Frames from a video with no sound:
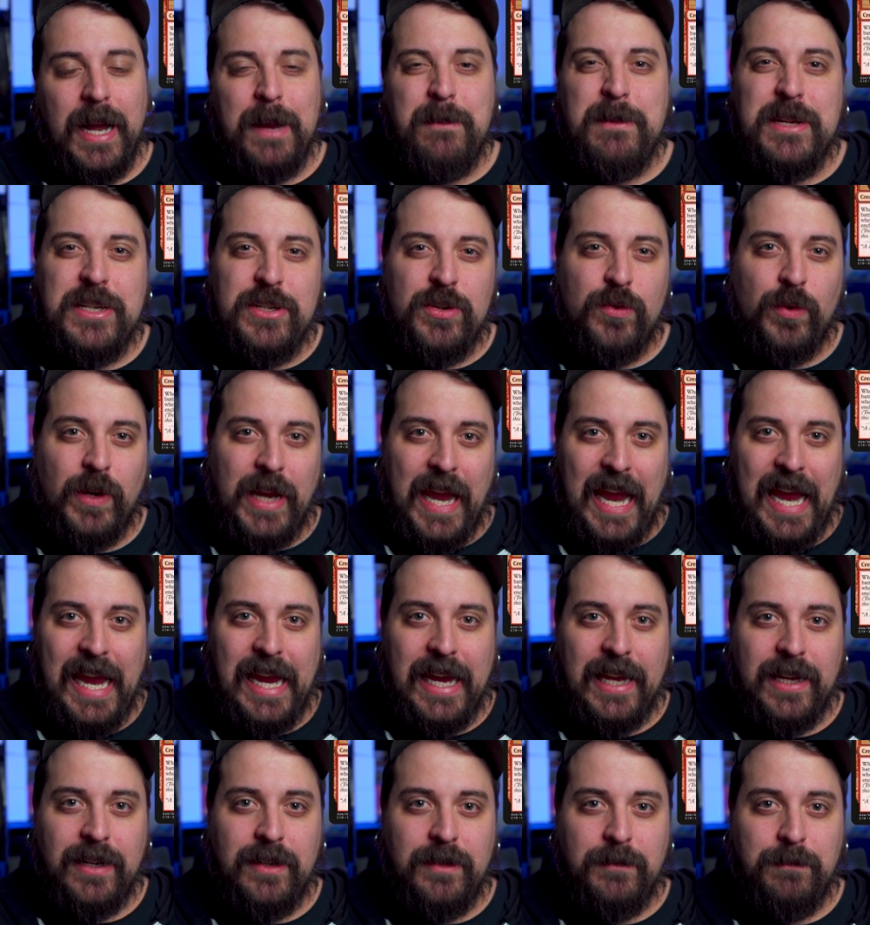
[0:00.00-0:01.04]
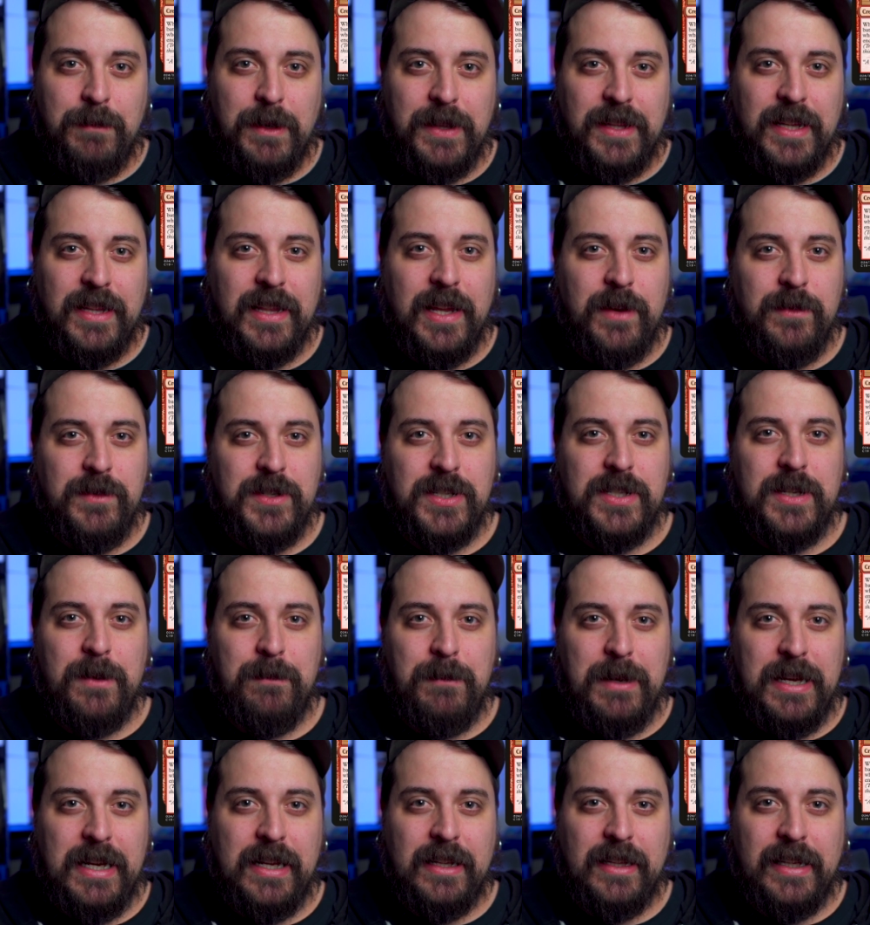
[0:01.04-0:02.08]
I mean, you can, but then they would just
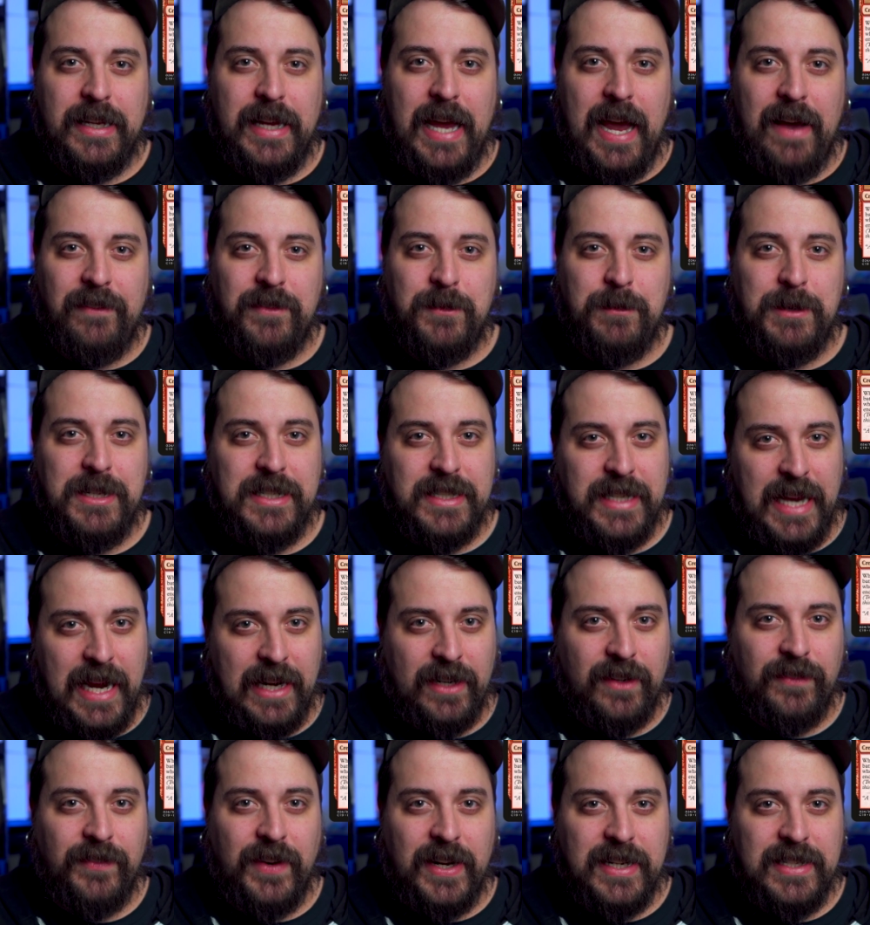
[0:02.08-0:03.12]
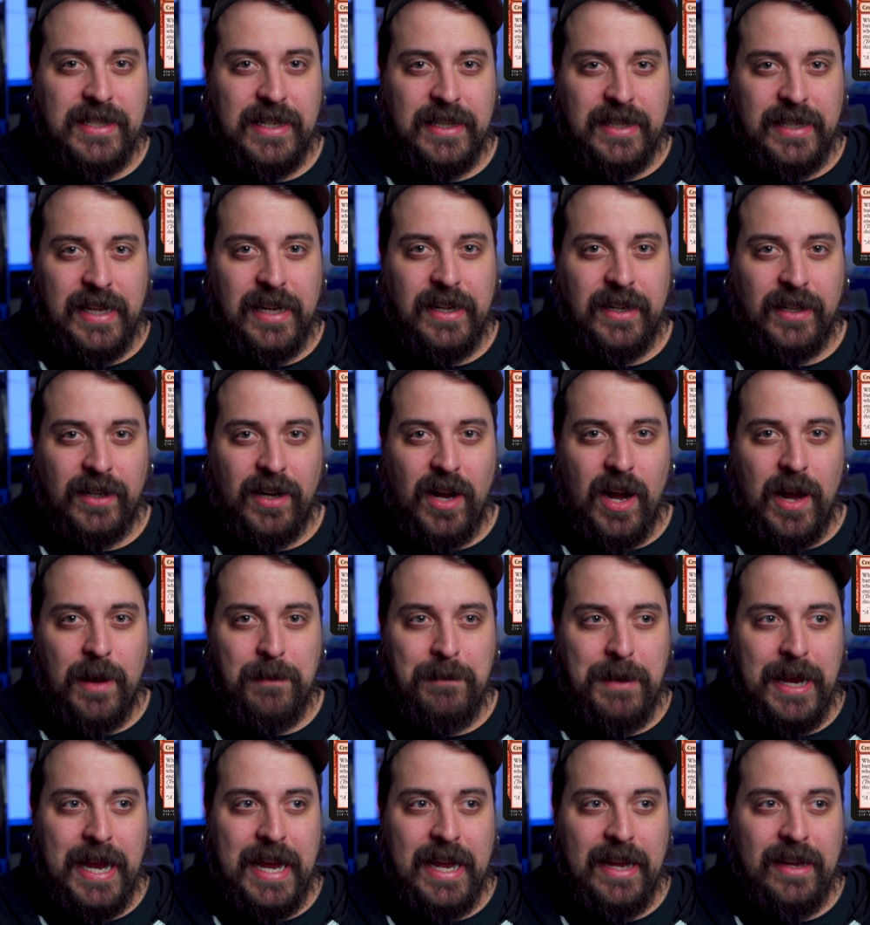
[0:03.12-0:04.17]
immediately have to be sacrificed at the end of
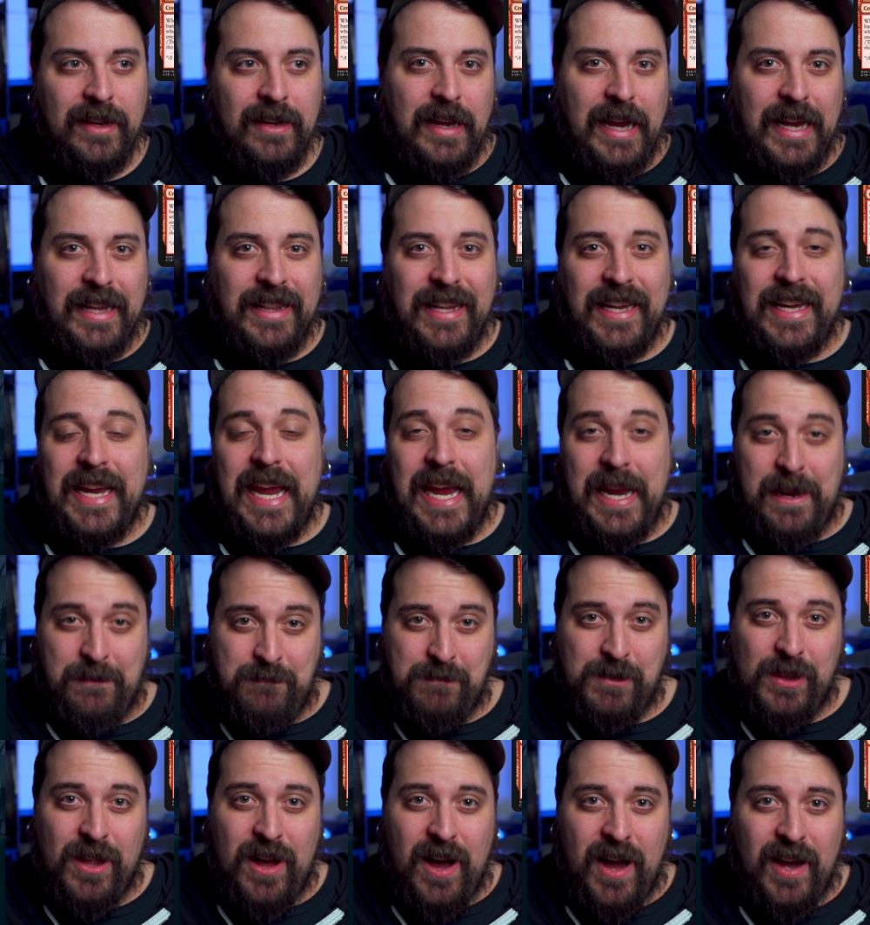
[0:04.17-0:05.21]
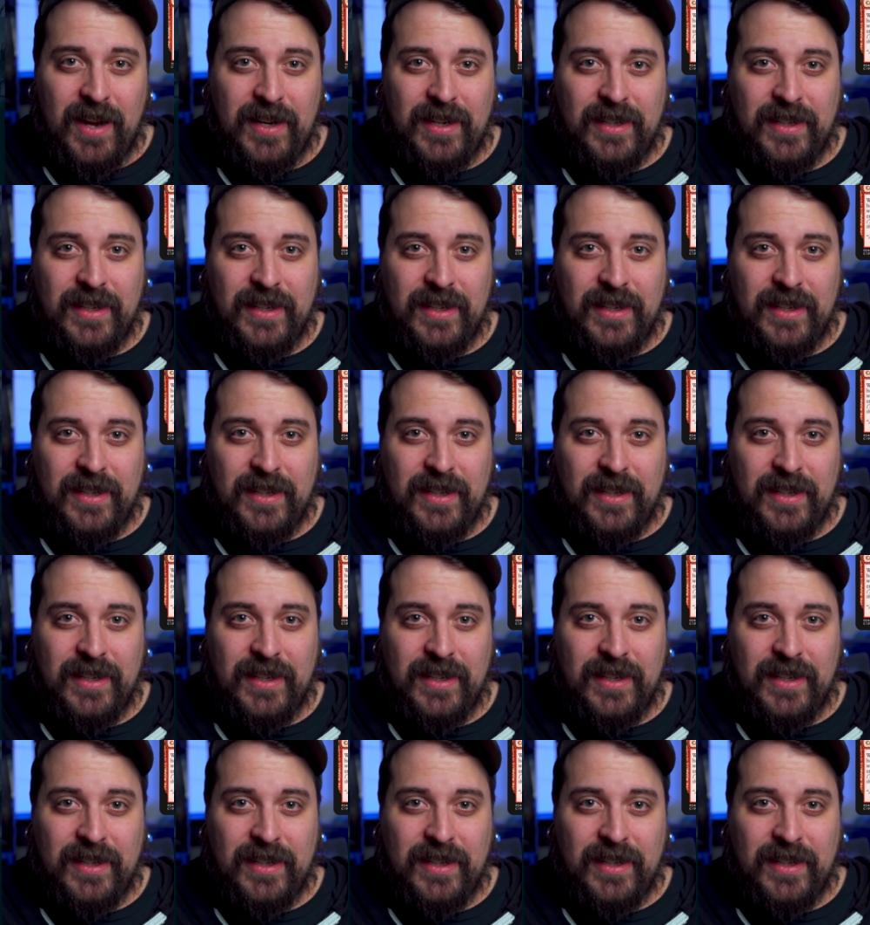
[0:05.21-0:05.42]
combat, and they can't block.